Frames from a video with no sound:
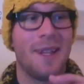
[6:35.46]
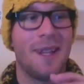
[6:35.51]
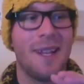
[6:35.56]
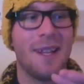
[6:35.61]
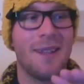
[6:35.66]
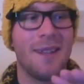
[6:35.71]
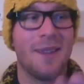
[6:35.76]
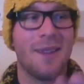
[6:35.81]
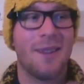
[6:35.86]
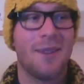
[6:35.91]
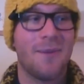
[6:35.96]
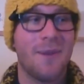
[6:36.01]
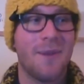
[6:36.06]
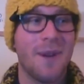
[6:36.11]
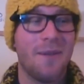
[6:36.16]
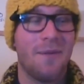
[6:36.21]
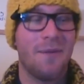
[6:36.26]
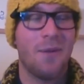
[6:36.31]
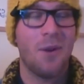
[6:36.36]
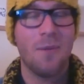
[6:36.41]
in
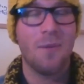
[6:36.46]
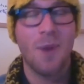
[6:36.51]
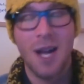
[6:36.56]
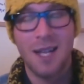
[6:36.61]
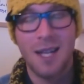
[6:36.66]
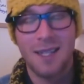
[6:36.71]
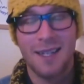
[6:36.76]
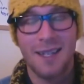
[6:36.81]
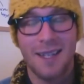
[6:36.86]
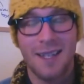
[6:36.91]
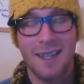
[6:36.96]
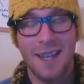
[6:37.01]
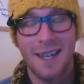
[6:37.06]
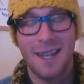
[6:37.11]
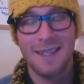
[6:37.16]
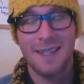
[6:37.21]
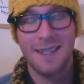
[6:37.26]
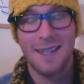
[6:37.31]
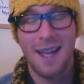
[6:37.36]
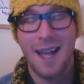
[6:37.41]
3 to 4 months, I think
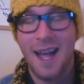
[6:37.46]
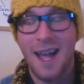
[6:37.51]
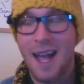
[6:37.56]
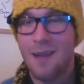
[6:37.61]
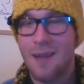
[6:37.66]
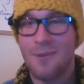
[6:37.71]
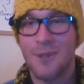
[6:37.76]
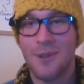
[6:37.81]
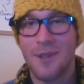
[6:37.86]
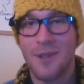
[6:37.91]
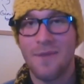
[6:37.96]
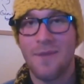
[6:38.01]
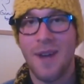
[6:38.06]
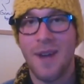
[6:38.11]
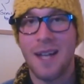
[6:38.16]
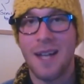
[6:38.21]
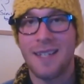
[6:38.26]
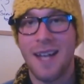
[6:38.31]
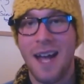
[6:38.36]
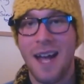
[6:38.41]
that's absolutely
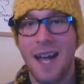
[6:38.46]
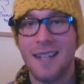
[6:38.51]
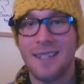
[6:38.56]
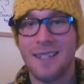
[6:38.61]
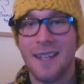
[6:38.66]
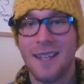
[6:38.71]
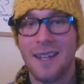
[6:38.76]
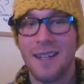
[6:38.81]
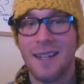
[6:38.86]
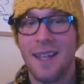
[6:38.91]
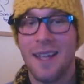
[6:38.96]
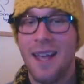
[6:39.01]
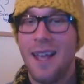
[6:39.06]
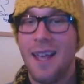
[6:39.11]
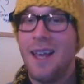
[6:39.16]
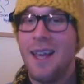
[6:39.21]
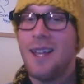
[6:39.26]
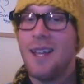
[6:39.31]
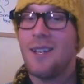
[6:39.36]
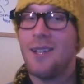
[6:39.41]
fantastic.
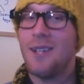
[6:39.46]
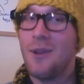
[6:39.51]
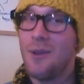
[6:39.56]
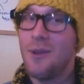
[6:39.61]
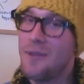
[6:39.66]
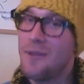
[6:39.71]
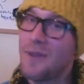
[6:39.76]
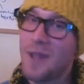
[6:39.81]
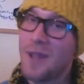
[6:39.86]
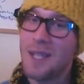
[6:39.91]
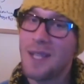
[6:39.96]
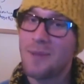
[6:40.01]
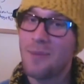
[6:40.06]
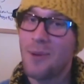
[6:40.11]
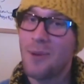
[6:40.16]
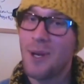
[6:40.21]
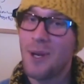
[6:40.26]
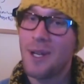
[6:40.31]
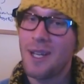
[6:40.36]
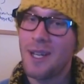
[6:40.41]
New to
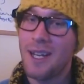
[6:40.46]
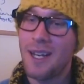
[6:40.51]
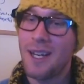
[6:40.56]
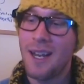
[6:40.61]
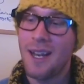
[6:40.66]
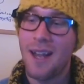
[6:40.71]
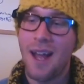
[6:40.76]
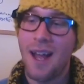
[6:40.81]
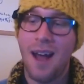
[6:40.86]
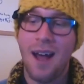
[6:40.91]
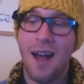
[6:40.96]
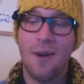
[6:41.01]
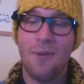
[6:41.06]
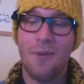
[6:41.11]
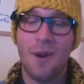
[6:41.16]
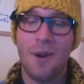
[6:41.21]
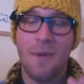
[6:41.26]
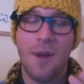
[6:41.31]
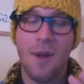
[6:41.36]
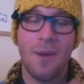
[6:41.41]
Facebook, and
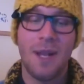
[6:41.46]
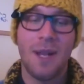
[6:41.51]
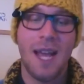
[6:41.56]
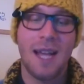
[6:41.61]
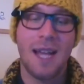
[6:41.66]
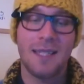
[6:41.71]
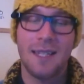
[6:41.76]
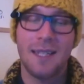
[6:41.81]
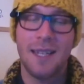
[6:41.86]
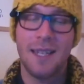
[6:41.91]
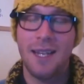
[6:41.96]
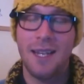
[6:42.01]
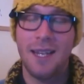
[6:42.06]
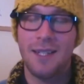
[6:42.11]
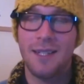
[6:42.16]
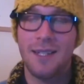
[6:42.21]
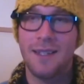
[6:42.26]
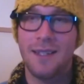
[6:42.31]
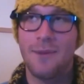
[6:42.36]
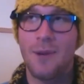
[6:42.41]
one of my big
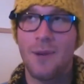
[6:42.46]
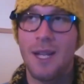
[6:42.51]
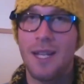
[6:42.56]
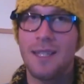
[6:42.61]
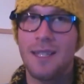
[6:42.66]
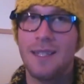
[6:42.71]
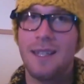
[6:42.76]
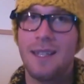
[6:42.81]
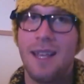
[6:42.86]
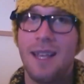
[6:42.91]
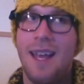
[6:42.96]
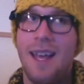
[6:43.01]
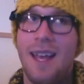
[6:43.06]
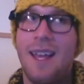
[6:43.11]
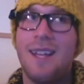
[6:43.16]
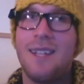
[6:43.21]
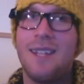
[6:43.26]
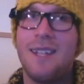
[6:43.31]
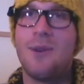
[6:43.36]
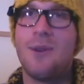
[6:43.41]
hesitations was,
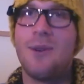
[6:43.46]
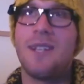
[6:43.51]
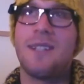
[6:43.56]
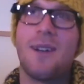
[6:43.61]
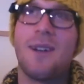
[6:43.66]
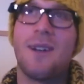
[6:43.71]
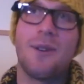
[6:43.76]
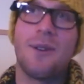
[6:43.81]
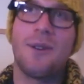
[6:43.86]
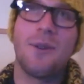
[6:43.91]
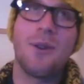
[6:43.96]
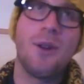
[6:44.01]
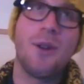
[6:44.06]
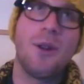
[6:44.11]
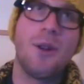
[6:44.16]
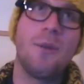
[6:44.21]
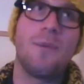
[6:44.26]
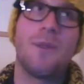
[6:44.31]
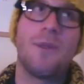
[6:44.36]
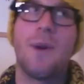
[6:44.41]
do I start a
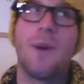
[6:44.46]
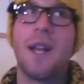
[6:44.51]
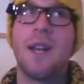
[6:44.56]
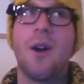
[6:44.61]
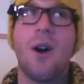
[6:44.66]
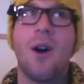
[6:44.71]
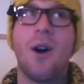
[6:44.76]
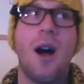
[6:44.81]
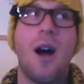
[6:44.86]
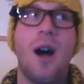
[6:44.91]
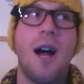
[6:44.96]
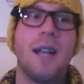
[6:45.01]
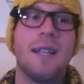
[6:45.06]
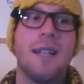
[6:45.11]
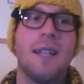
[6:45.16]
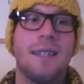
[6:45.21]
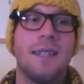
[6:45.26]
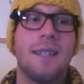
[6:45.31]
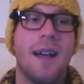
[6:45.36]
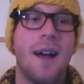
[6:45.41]
group? Do I
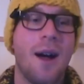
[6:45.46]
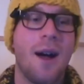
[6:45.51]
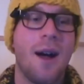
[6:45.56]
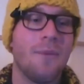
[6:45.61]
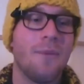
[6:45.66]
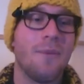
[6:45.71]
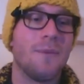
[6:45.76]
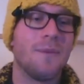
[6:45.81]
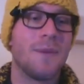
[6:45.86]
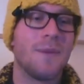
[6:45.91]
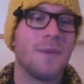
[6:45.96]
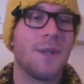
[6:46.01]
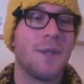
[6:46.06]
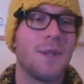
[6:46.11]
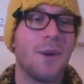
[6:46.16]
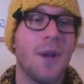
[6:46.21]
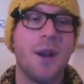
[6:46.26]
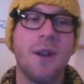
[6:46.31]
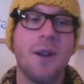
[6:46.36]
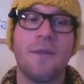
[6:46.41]
not?
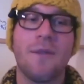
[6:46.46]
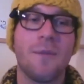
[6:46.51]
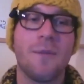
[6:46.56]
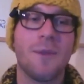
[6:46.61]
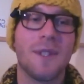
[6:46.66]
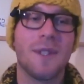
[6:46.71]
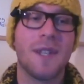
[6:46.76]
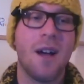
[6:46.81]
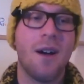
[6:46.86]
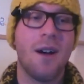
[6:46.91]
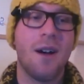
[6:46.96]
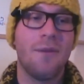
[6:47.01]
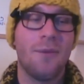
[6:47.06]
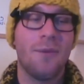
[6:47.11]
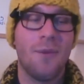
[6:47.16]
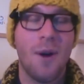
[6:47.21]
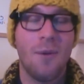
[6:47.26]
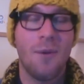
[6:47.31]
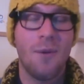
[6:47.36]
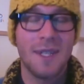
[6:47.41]
So hearing from yourself,
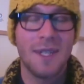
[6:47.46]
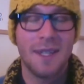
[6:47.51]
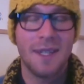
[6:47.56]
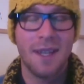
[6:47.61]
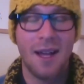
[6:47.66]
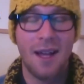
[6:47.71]
what was